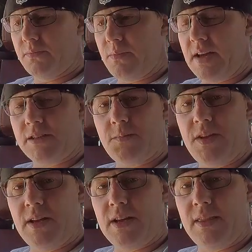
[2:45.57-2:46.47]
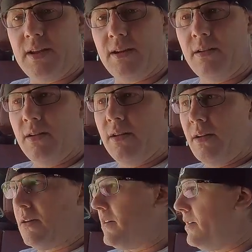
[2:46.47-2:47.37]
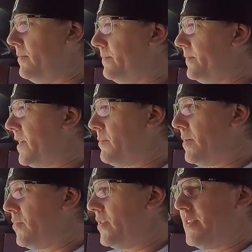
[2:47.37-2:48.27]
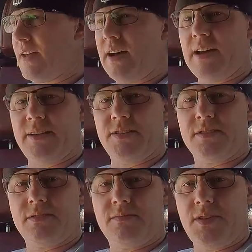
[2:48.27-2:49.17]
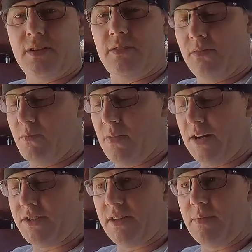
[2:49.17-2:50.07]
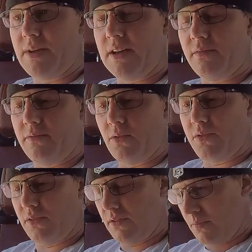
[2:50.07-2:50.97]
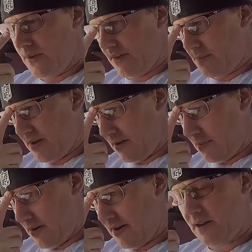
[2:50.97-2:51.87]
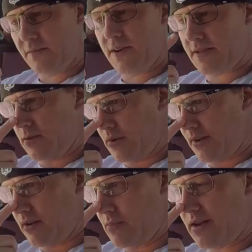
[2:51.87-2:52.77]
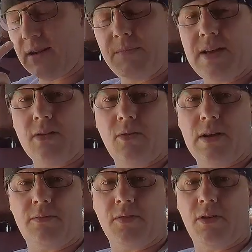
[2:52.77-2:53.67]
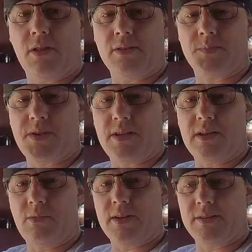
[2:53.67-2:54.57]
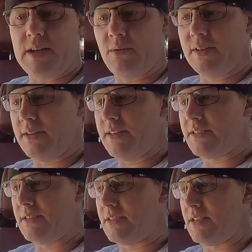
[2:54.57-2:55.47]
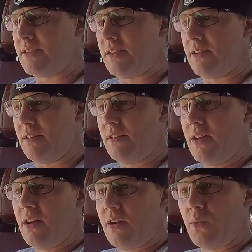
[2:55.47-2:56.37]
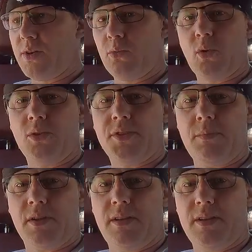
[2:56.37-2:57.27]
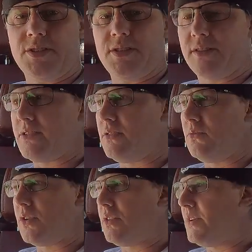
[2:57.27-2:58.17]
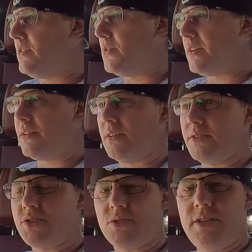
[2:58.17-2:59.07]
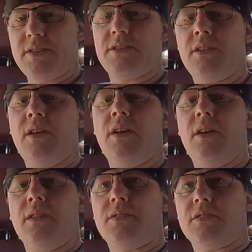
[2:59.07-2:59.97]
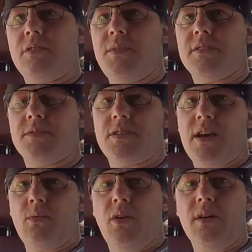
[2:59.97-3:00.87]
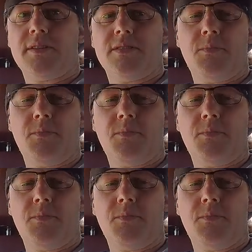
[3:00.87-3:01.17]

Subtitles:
max speed on there. I might put it into high and just, you know, modulate it back and forth a little bit depending upon how fast I want to go, but I'm not going out for all out speed. I want to distance this in a real world type of condition. So we're going to be doing streets, there's going to be some sidewalks, some